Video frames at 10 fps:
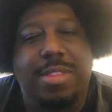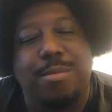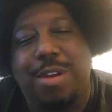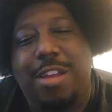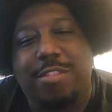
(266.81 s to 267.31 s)

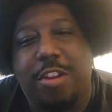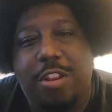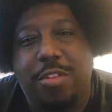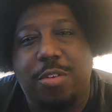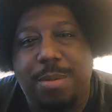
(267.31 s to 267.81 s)
when I
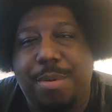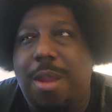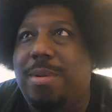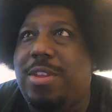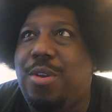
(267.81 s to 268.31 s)
started doing the
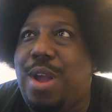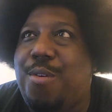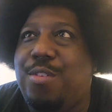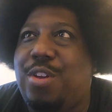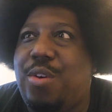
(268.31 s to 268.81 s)
barbecue, I
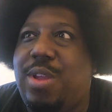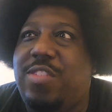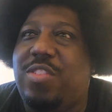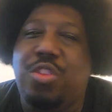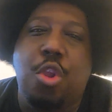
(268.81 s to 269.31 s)
was
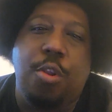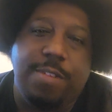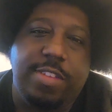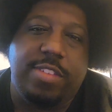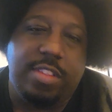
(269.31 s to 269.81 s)
always
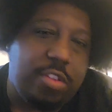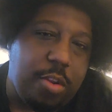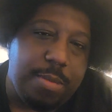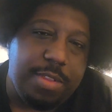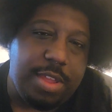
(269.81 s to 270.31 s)
nervous in
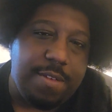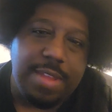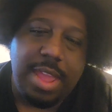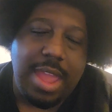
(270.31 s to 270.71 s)
terms of